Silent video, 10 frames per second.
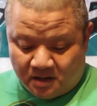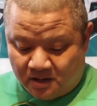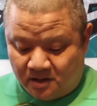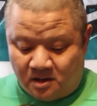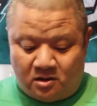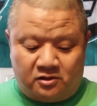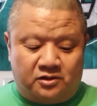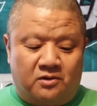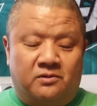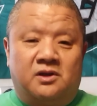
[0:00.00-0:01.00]
And then
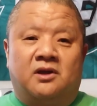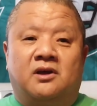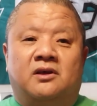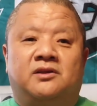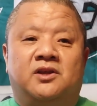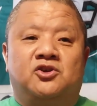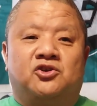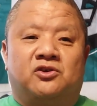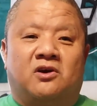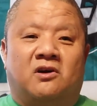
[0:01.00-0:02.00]
also the
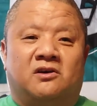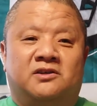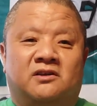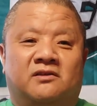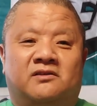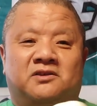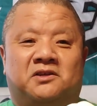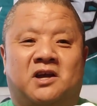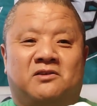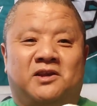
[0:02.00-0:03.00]
t-shirt toss. This
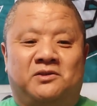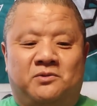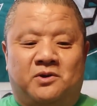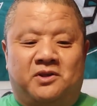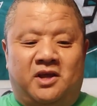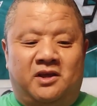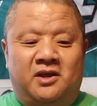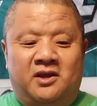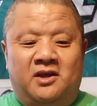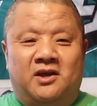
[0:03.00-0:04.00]
is how they do it. They,
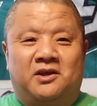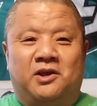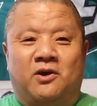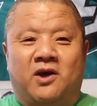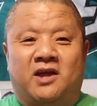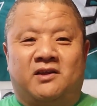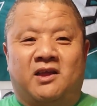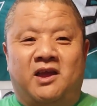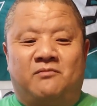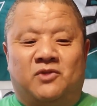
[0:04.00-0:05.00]
at the
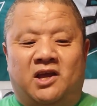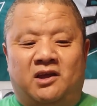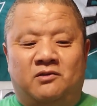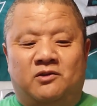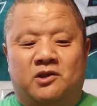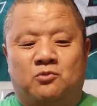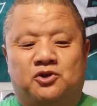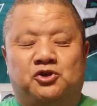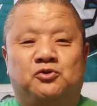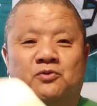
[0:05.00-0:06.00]
game, they would
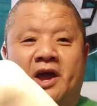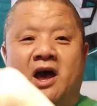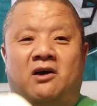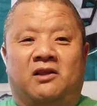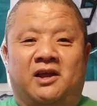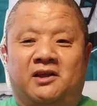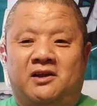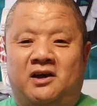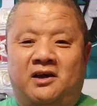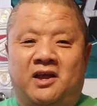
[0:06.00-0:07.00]
shoot out like
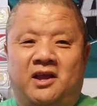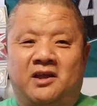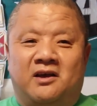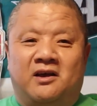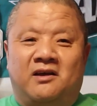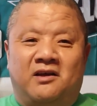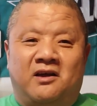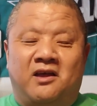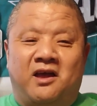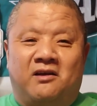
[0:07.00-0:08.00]
a
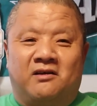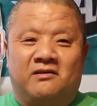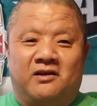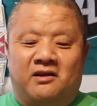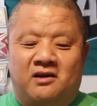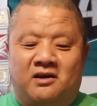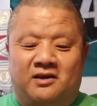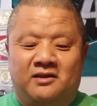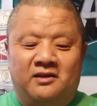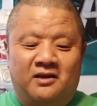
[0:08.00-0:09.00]
air
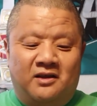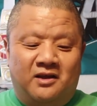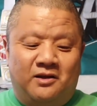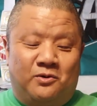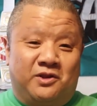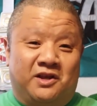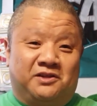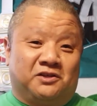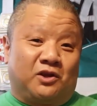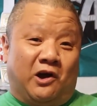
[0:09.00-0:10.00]
gun, or they
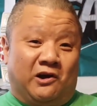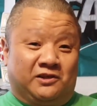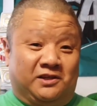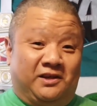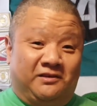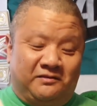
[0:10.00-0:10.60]
just toss it.